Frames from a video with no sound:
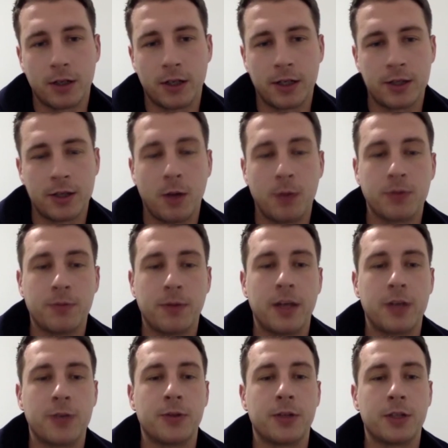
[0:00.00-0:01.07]
In terms of
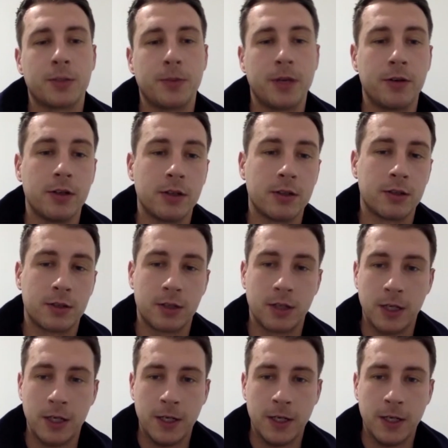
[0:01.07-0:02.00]
management experience,